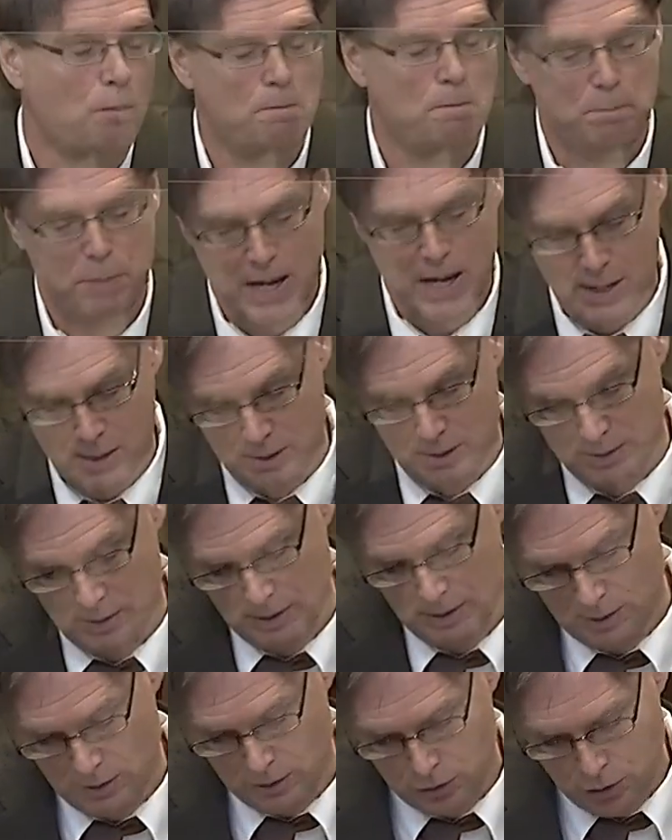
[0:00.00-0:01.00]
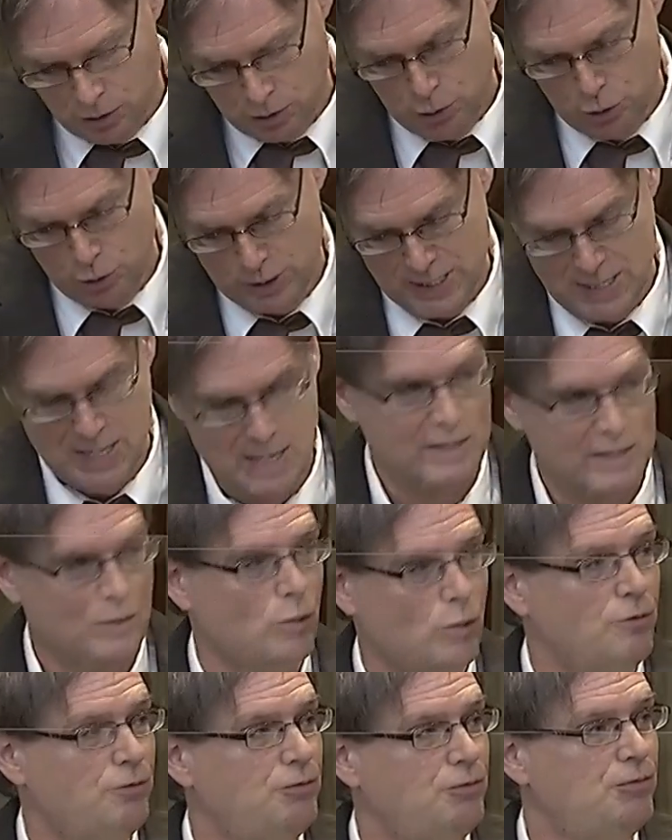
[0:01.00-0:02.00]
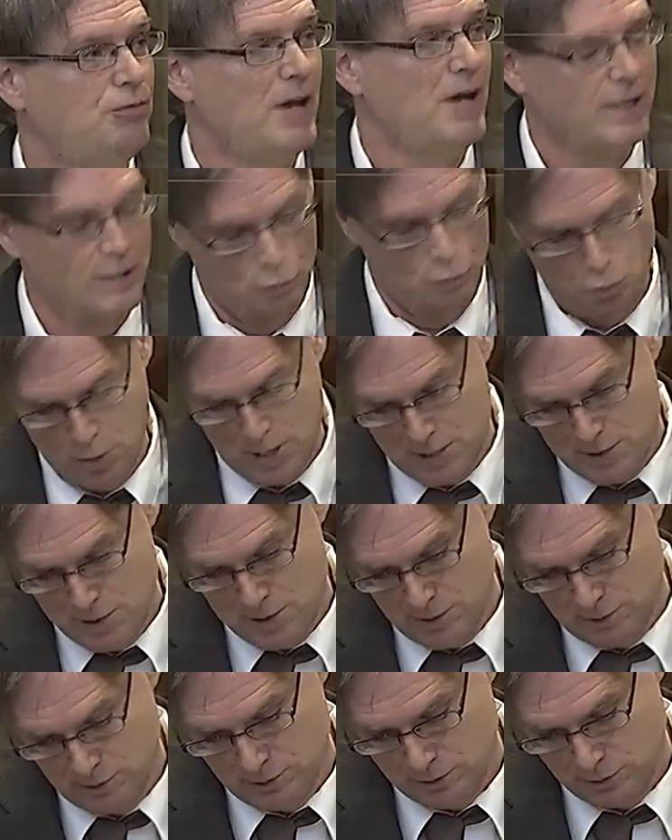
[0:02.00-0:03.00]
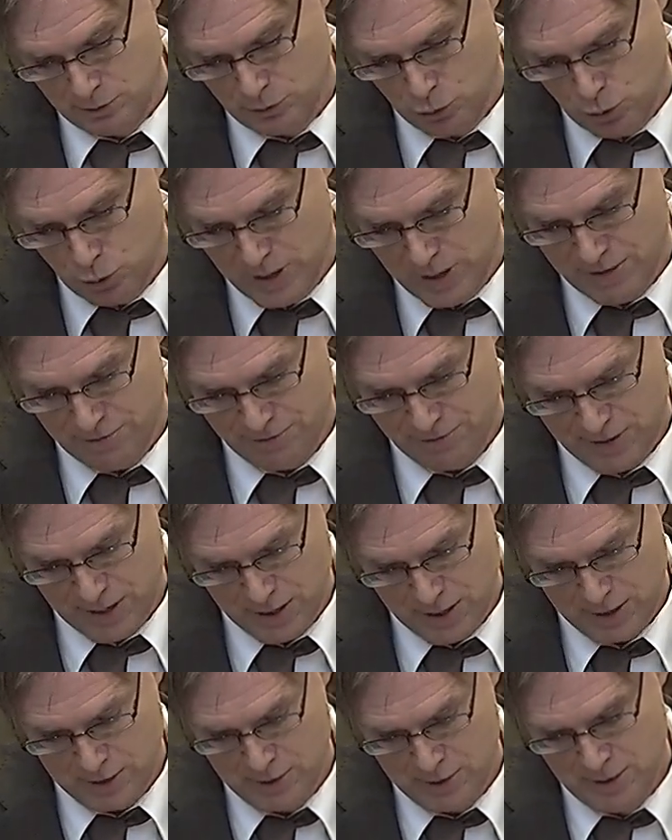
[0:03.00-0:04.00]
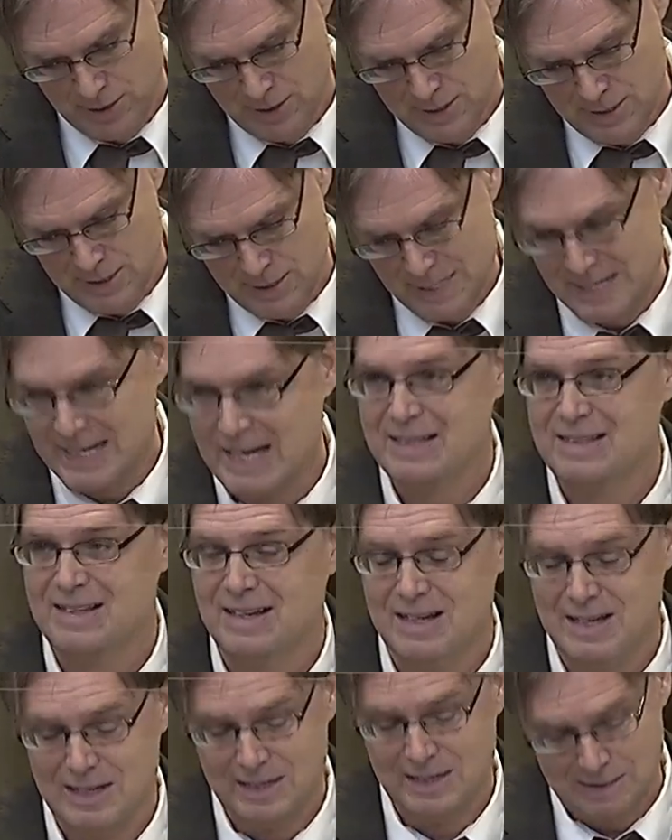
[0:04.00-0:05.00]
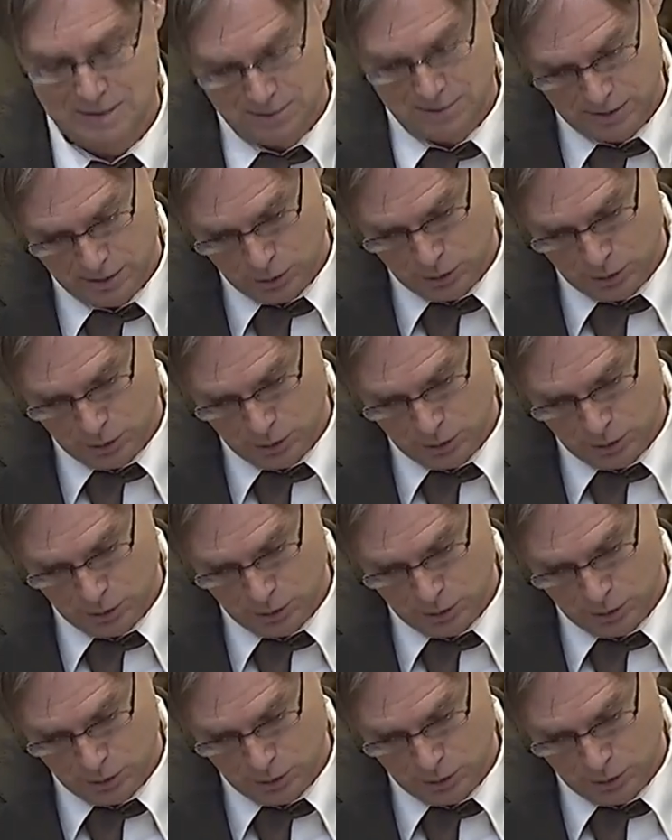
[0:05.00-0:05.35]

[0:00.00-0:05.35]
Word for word: we are not in the same factual framework as was the case